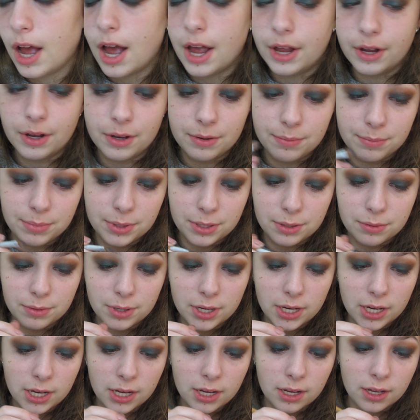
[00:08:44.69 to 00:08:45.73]
Ion
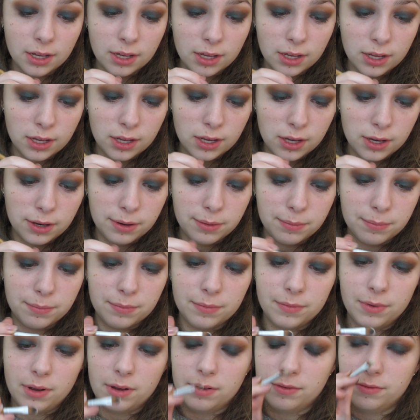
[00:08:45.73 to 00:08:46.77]
Beauty
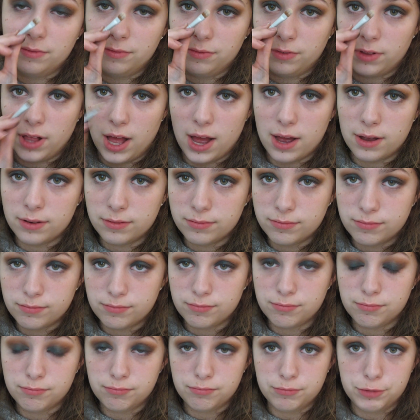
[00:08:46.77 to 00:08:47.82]
flat
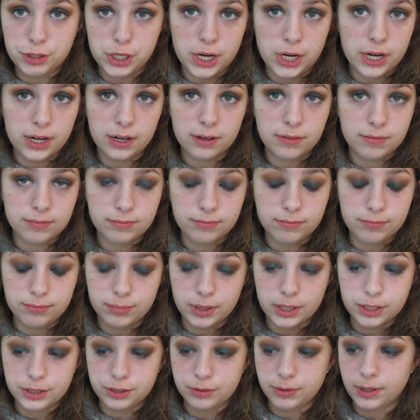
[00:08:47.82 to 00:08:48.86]
shading
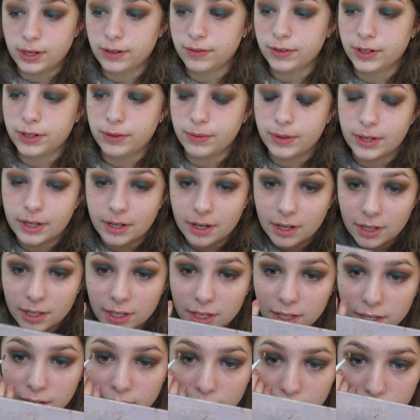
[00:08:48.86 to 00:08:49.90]
brush, whatever you want to call
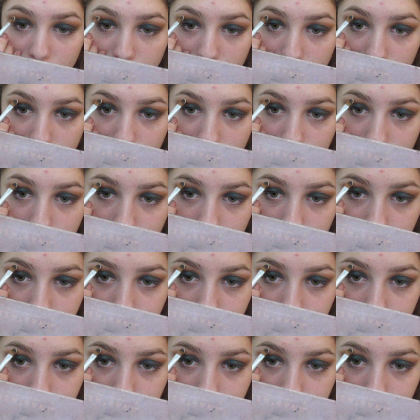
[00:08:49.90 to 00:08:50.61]
it, and